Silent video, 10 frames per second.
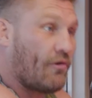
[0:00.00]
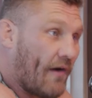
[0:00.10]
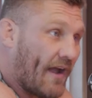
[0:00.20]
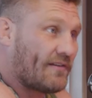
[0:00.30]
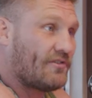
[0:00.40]

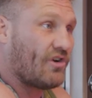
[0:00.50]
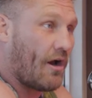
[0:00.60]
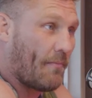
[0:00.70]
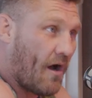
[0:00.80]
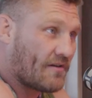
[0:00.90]
Correct.
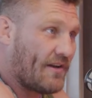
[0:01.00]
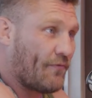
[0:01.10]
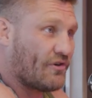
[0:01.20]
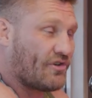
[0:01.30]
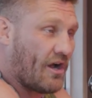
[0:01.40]
John Moxley
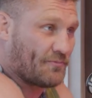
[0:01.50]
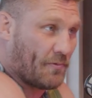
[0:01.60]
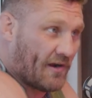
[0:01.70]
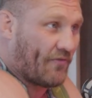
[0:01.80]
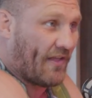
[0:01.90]
versus Josh
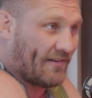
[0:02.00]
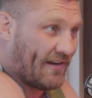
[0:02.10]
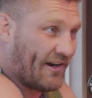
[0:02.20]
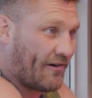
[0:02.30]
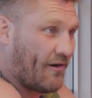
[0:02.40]
Barnett, that
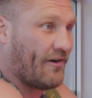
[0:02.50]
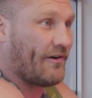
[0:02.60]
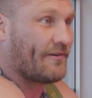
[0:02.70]
entire card.